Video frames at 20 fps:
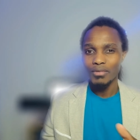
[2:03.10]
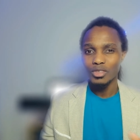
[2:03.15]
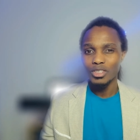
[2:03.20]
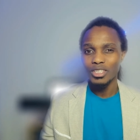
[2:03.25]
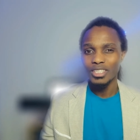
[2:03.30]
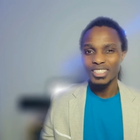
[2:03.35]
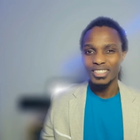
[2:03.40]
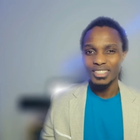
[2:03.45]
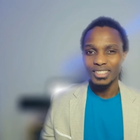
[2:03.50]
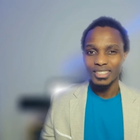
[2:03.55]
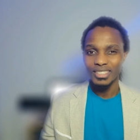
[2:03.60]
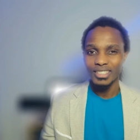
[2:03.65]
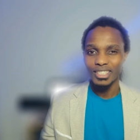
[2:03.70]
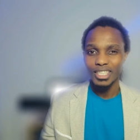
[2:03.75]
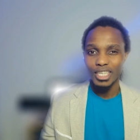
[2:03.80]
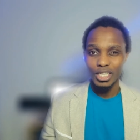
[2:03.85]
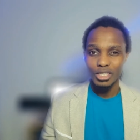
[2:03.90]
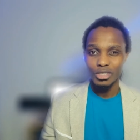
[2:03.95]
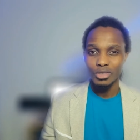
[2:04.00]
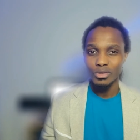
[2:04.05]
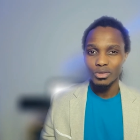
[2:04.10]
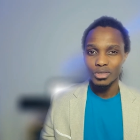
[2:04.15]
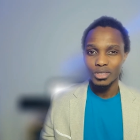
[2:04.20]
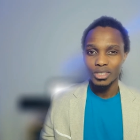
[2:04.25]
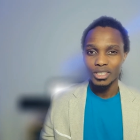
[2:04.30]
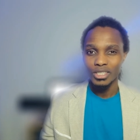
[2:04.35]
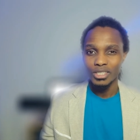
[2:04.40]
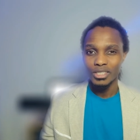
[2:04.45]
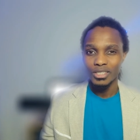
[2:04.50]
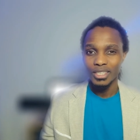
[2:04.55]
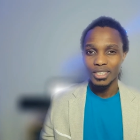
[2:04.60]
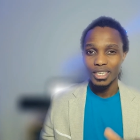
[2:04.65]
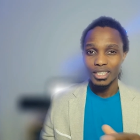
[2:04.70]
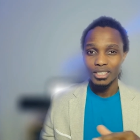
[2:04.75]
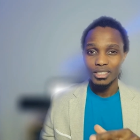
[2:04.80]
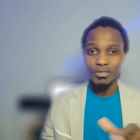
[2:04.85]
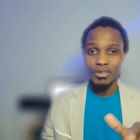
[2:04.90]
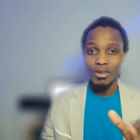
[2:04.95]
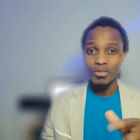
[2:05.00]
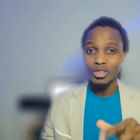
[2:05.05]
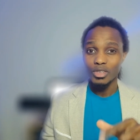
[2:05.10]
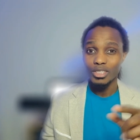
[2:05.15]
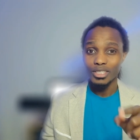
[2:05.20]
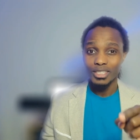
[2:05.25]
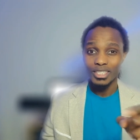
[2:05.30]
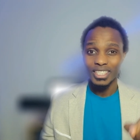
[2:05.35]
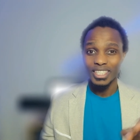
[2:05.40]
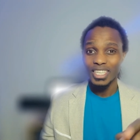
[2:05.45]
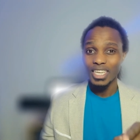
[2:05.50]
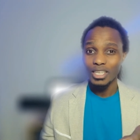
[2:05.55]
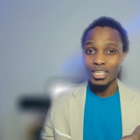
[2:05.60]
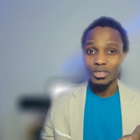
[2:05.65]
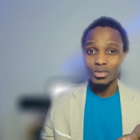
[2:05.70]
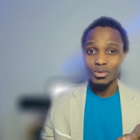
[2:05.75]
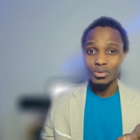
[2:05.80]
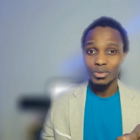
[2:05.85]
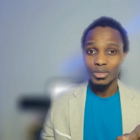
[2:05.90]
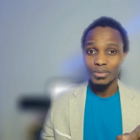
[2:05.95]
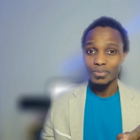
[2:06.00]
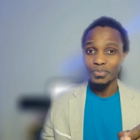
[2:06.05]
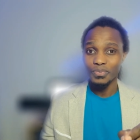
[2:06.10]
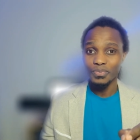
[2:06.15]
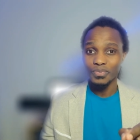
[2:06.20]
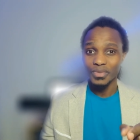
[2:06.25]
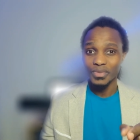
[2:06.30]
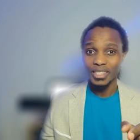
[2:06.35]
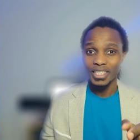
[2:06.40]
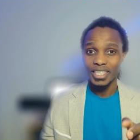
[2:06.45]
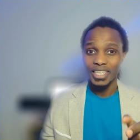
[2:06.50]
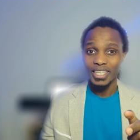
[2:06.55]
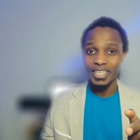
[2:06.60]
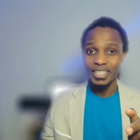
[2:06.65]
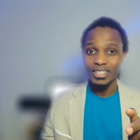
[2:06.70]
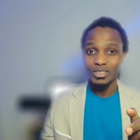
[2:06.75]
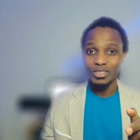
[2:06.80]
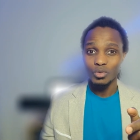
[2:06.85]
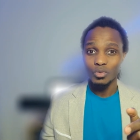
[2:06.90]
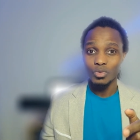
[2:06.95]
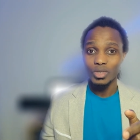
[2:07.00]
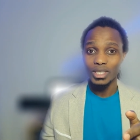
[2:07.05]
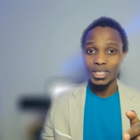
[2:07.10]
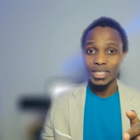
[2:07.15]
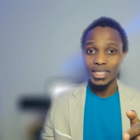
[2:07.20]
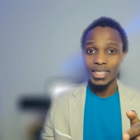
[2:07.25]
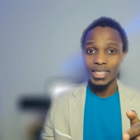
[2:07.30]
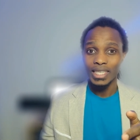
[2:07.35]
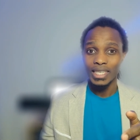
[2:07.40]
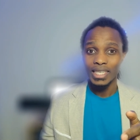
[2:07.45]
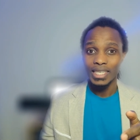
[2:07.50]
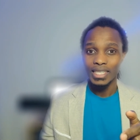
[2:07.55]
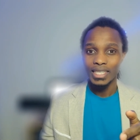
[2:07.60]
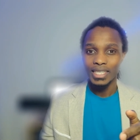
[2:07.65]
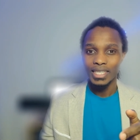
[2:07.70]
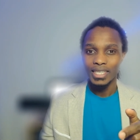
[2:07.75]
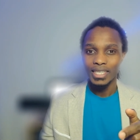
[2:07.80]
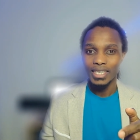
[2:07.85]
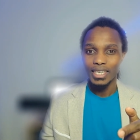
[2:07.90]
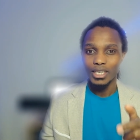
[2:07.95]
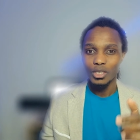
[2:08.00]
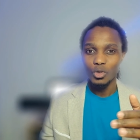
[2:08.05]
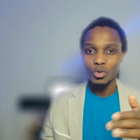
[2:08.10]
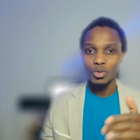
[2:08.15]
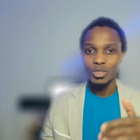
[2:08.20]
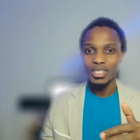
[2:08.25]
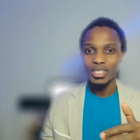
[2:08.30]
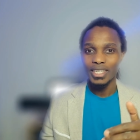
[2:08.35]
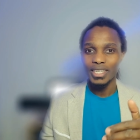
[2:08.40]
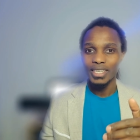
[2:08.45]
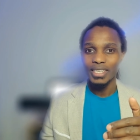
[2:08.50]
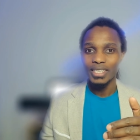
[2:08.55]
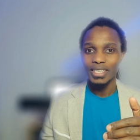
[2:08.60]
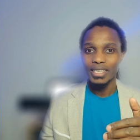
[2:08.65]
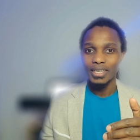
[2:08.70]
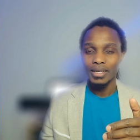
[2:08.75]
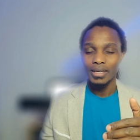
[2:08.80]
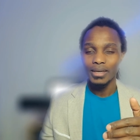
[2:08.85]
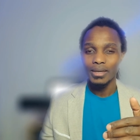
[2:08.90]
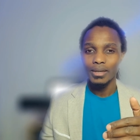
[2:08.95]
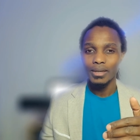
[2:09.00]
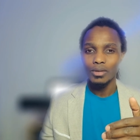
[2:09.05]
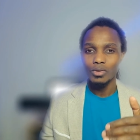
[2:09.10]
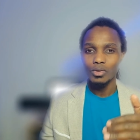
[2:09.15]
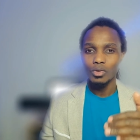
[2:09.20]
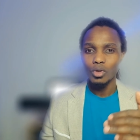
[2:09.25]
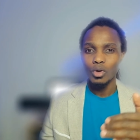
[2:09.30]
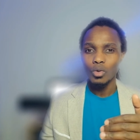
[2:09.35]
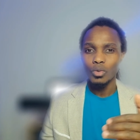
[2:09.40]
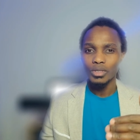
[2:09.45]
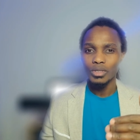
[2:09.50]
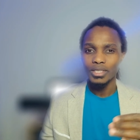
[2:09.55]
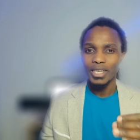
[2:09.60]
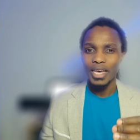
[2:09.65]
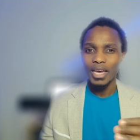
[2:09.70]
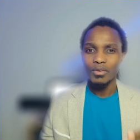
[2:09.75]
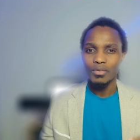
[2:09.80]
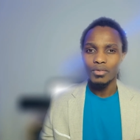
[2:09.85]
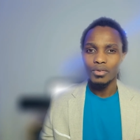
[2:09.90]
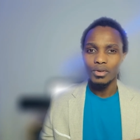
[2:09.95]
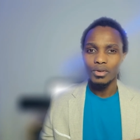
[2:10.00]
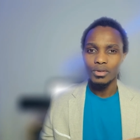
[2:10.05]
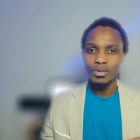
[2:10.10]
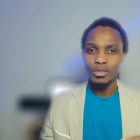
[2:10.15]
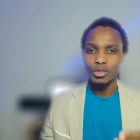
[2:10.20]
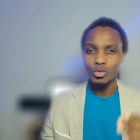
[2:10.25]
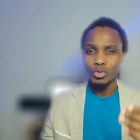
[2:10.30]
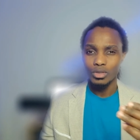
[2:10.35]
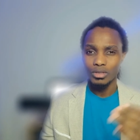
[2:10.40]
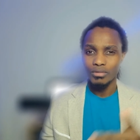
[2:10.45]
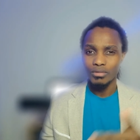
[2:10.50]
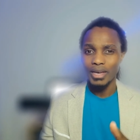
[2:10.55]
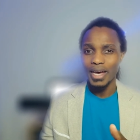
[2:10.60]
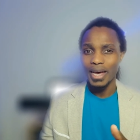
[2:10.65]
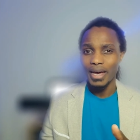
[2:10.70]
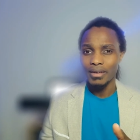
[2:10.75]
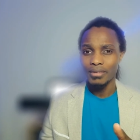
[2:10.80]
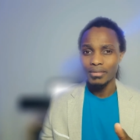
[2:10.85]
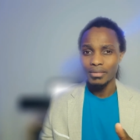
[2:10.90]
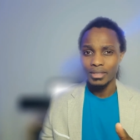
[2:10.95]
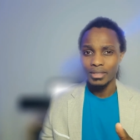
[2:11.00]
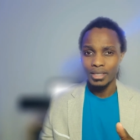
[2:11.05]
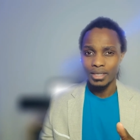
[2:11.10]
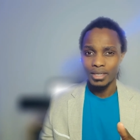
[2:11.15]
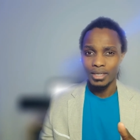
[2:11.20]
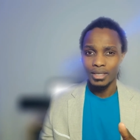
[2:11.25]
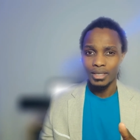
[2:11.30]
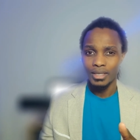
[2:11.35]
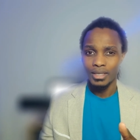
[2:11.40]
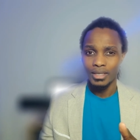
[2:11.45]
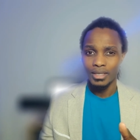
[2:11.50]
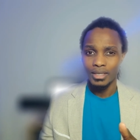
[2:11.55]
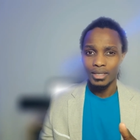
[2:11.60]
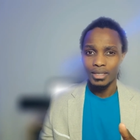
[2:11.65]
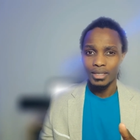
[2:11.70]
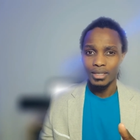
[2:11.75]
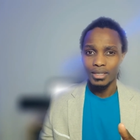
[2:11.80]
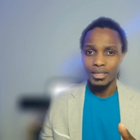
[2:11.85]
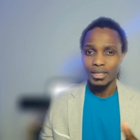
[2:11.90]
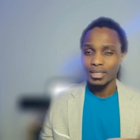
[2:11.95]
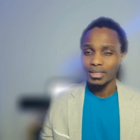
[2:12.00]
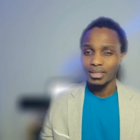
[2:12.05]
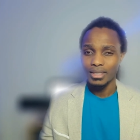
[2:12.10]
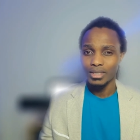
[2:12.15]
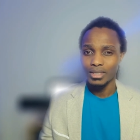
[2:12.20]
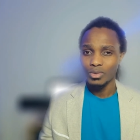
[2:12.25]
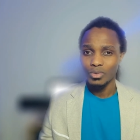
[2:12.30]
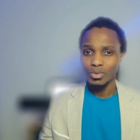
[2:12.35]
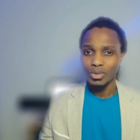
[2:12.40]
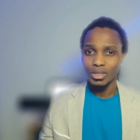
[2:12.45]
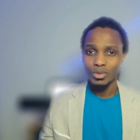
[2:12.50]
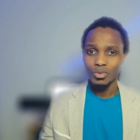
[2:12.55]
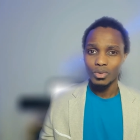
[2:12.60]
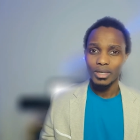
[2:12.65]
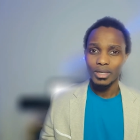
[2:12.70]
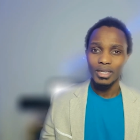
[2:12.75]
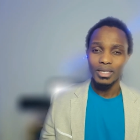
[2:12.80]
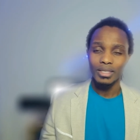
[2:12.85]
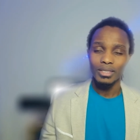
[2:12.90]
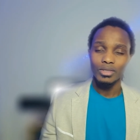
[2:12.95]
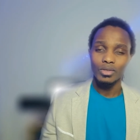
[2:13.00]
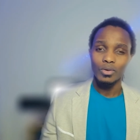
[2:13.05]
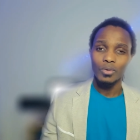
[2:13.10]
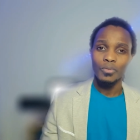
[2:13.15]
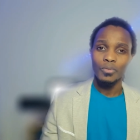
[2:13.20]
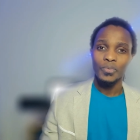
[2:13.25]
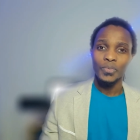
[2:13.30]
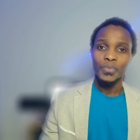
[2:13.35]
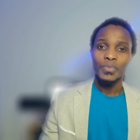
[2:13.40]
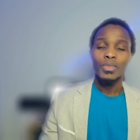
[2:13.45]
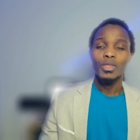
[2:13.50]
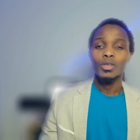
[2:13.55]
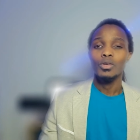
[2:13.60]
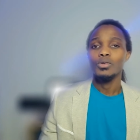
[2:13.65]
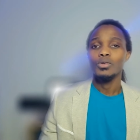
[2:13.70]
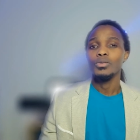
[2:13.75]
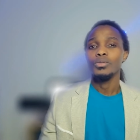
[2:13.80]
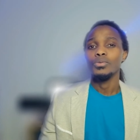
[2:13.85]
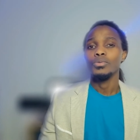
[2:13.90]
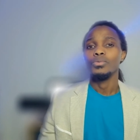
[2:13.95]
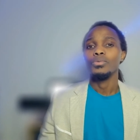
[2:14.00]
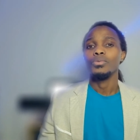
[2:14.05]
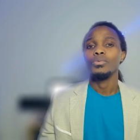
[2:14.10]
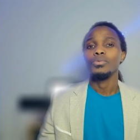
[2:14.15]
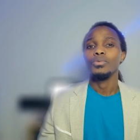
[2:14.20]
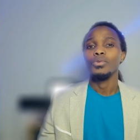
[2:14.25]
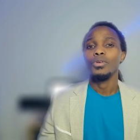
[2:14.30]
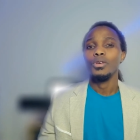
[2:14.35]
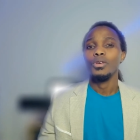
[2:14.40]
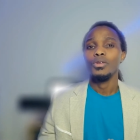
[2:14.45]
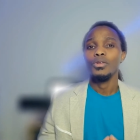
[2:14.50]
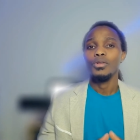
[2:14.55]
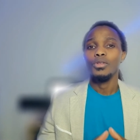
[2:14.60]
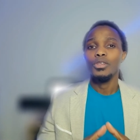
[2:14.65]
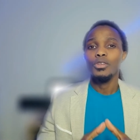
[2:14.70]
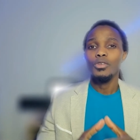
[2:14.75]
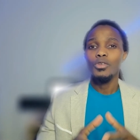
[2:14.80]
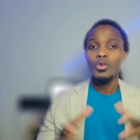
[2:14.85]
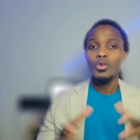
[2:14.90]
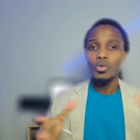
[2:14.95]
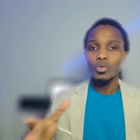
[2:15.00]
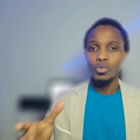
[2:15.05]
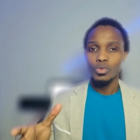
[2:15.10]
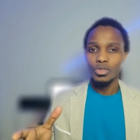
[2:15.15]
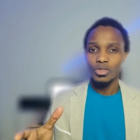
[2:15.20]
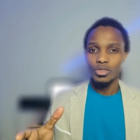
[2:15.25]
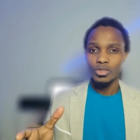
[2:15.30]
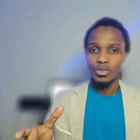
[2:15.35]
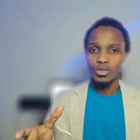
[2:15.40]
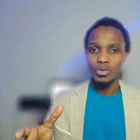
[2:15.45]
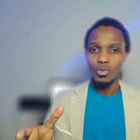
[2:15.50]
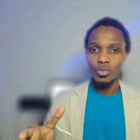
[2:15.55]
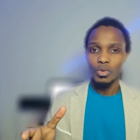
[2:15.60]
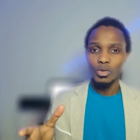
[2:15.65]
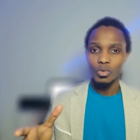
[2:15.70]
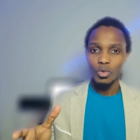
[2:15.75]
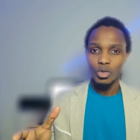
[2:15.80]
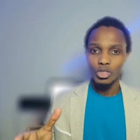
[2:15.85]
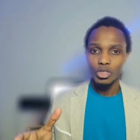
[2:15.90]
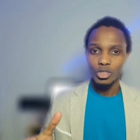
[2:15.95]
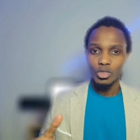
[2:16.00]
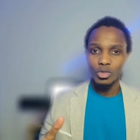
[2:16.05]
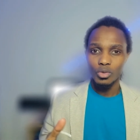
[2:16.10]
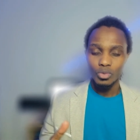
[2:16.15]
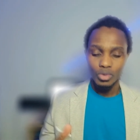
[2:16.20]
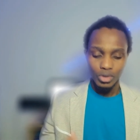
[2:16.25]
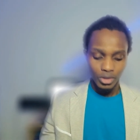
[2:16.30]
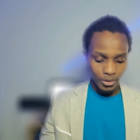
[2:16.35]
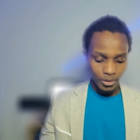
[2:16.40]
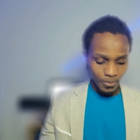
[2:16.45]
instinct in you. And survival instinct in you is really using the lowest effort to survive. That's what it is. So the news, when you watch the news,